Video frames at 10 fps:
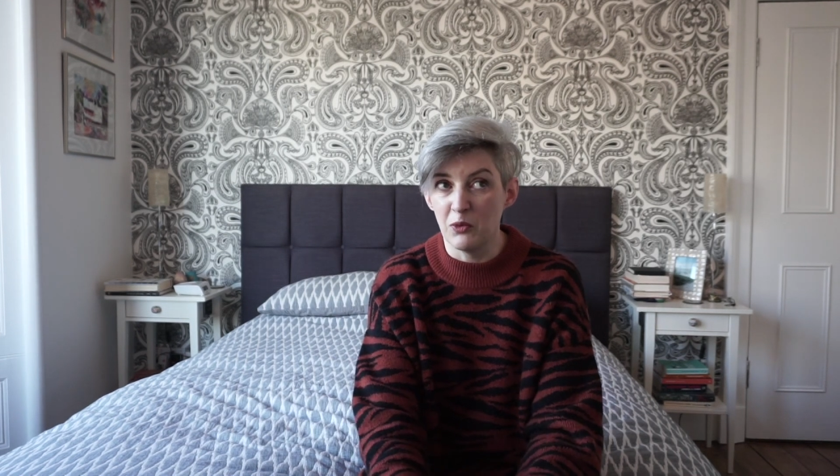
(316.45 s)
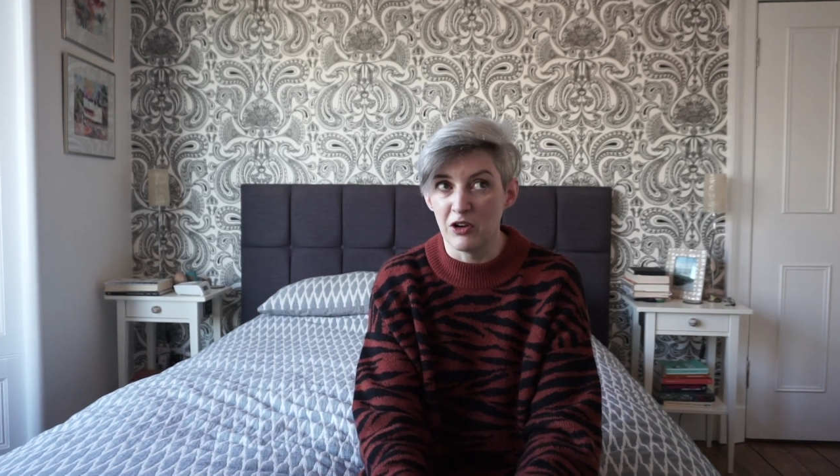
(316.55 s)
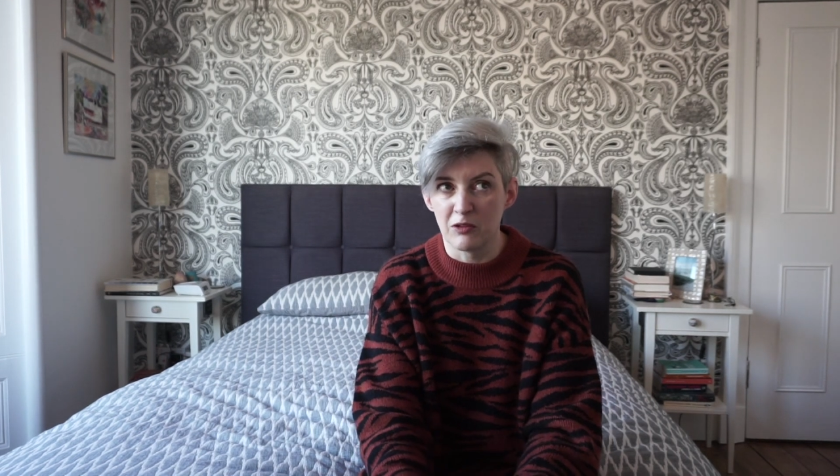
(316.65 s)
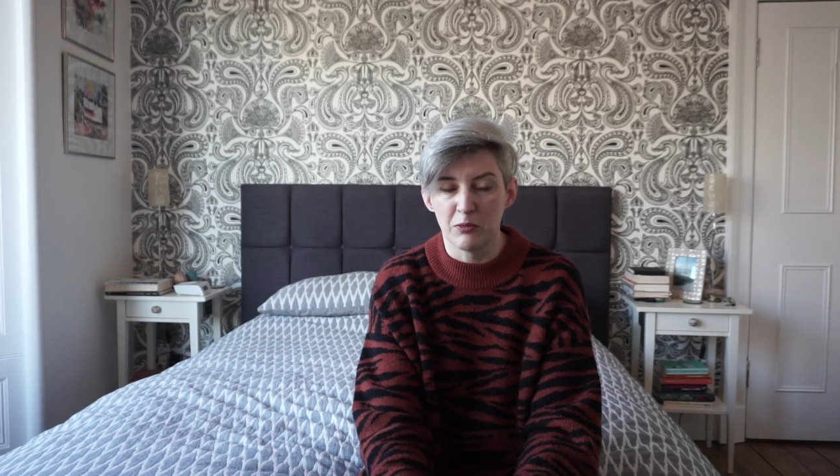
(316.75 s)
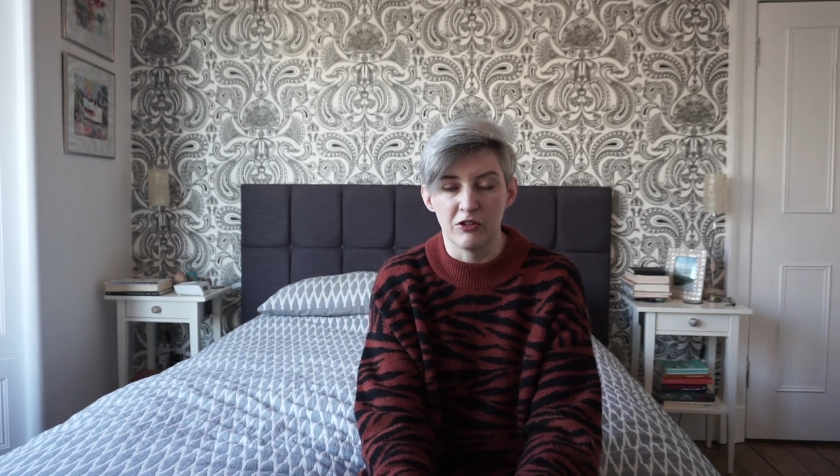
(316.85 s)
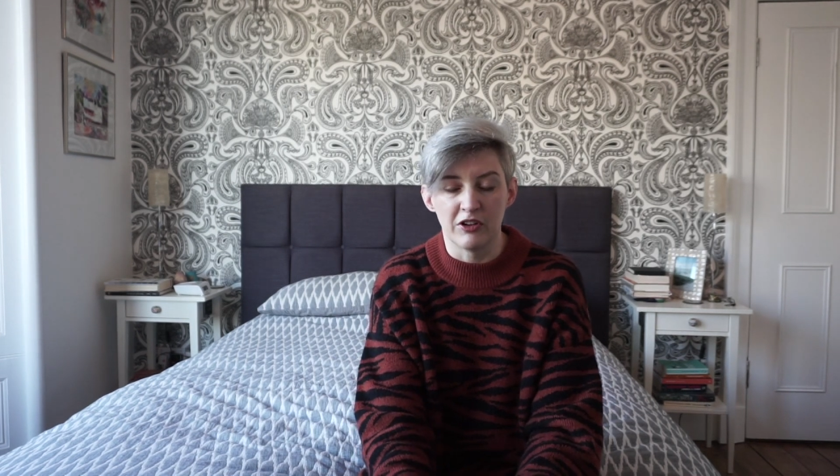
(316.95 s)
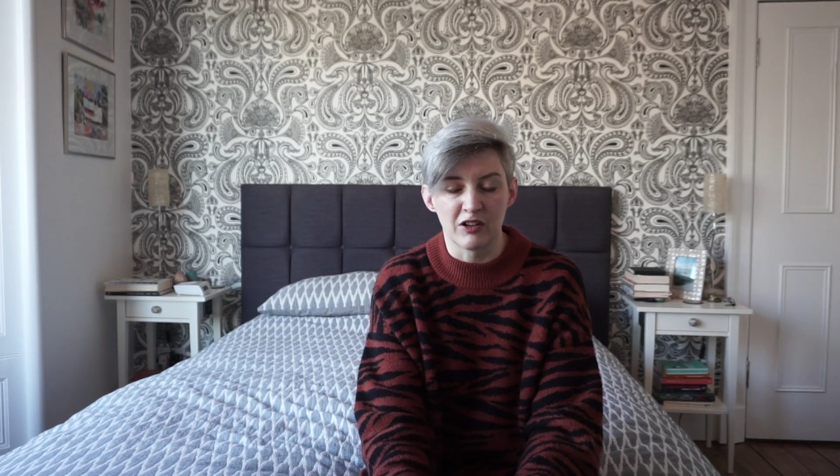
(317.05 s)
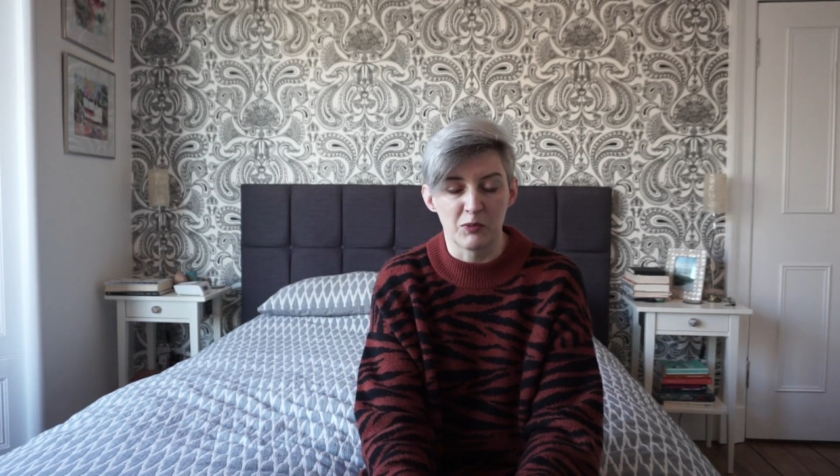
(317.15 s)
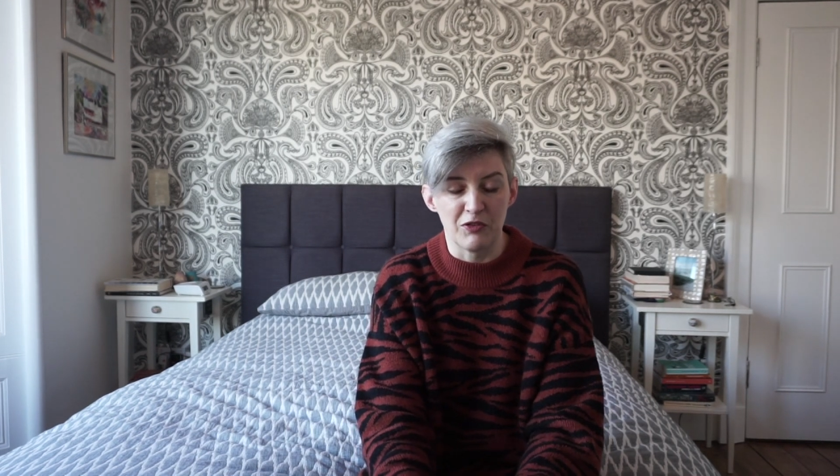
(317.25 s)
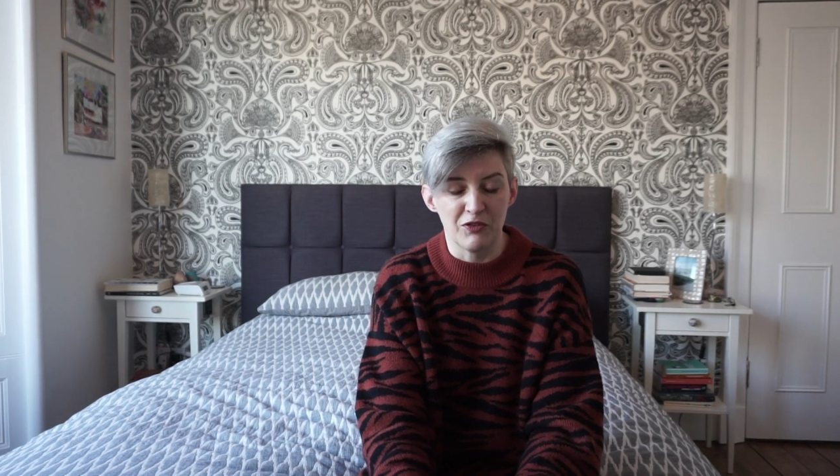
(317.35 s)
work
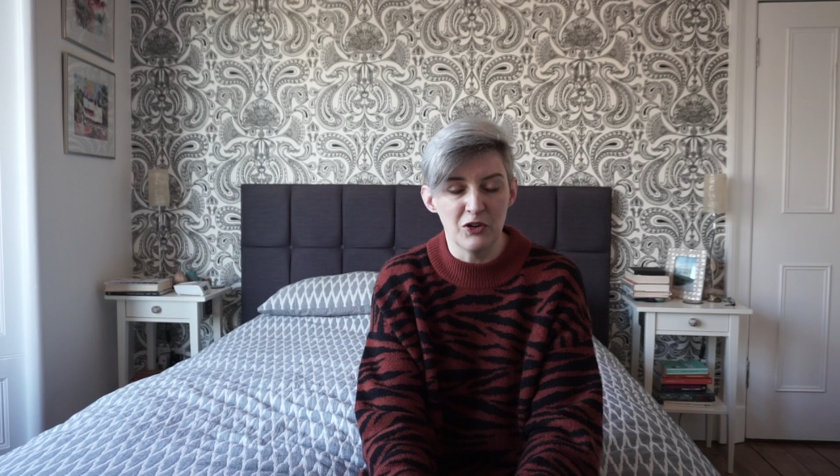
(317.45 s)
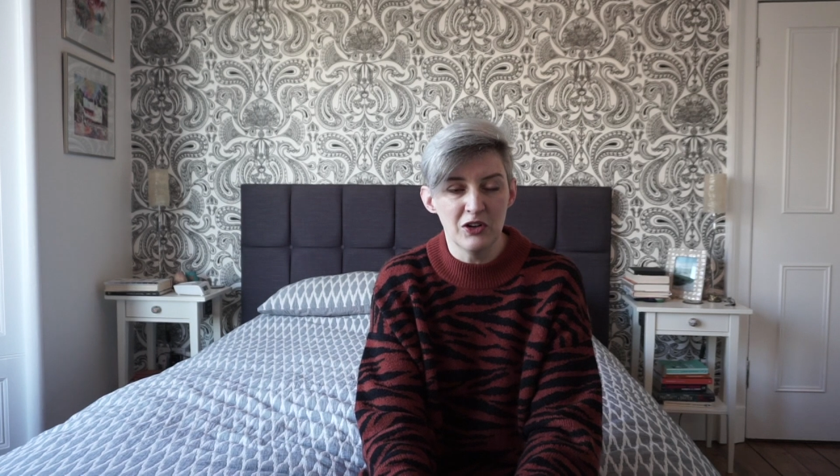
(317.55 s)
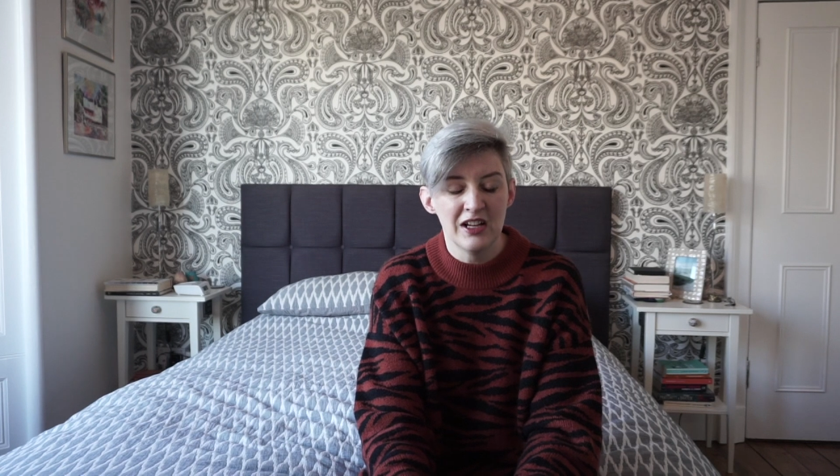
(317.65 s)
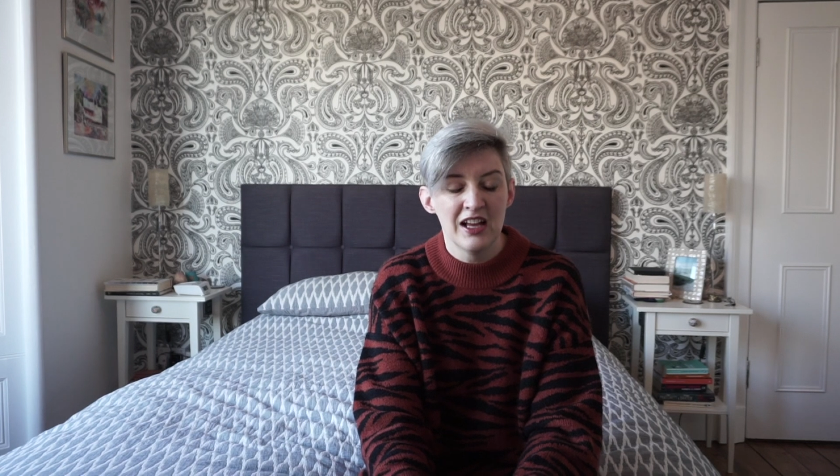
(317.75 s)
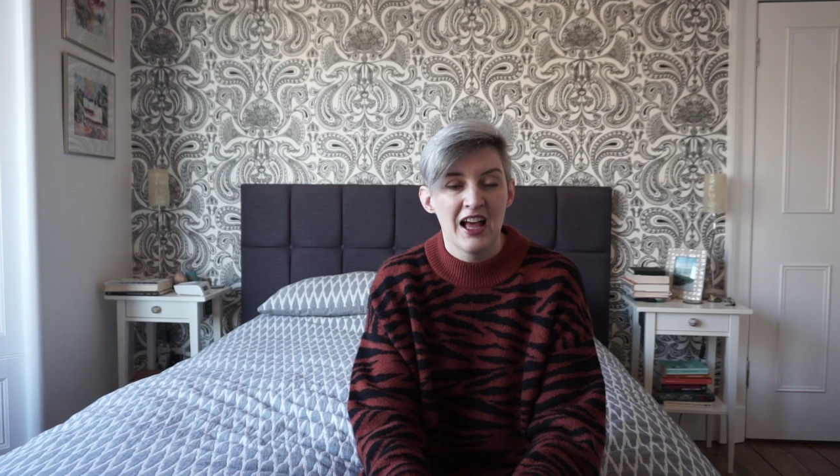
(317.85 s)
projects before,